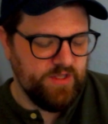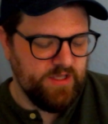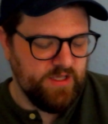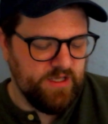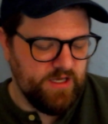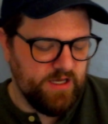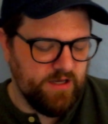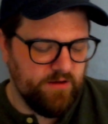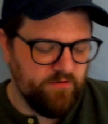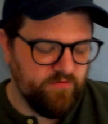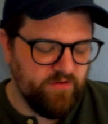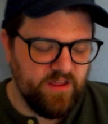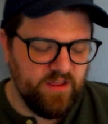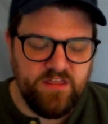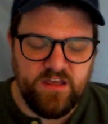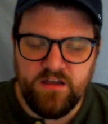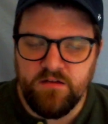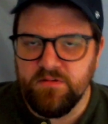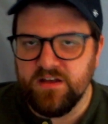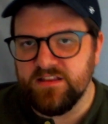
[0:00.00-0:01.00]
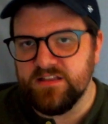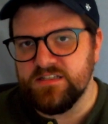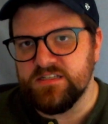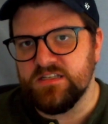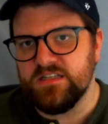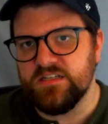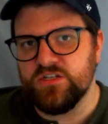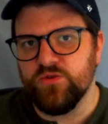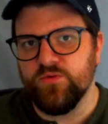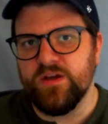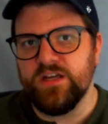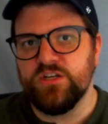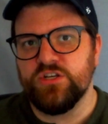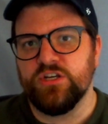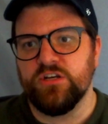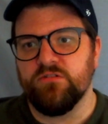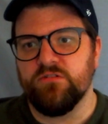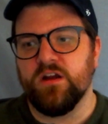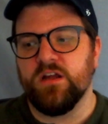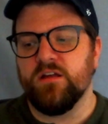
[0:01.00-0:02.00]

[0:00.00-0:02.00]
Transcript: If I think about this situation, right,